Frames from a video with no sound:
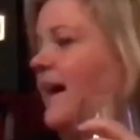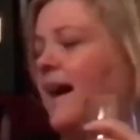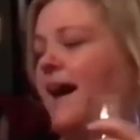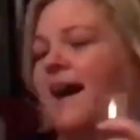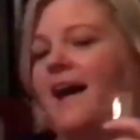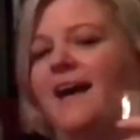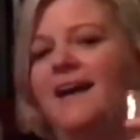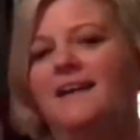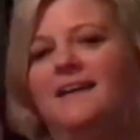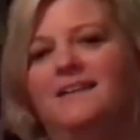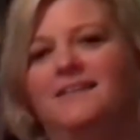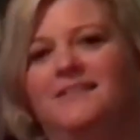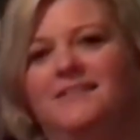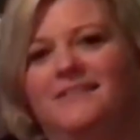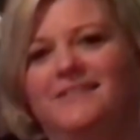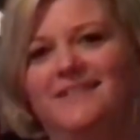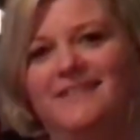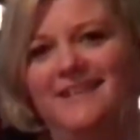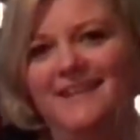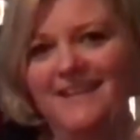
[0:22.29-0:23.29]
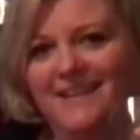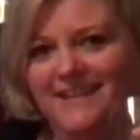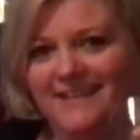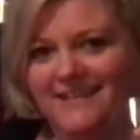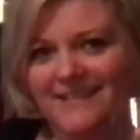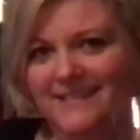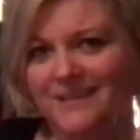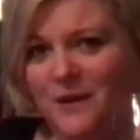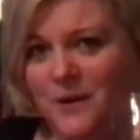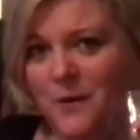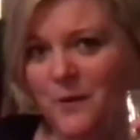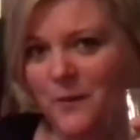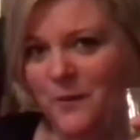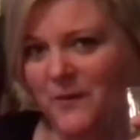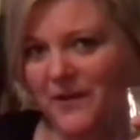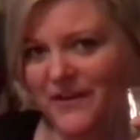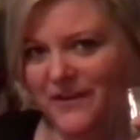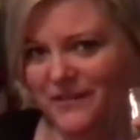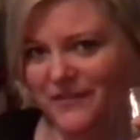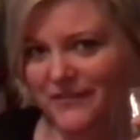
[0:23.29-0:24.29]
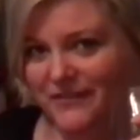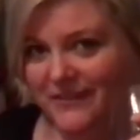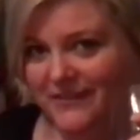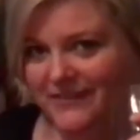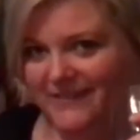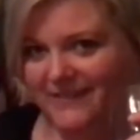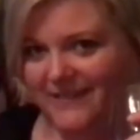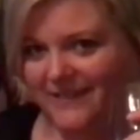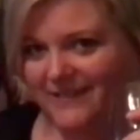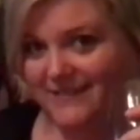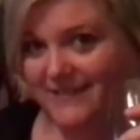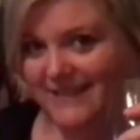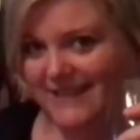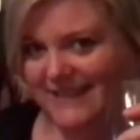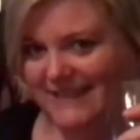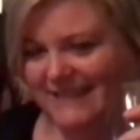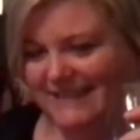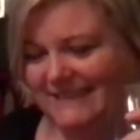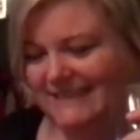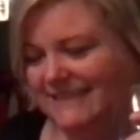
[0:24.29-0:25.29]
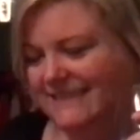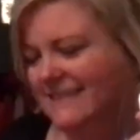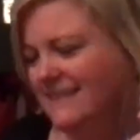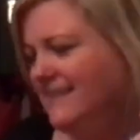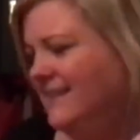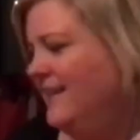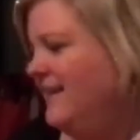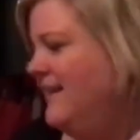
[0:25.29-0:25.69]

I use these wonderful saltines.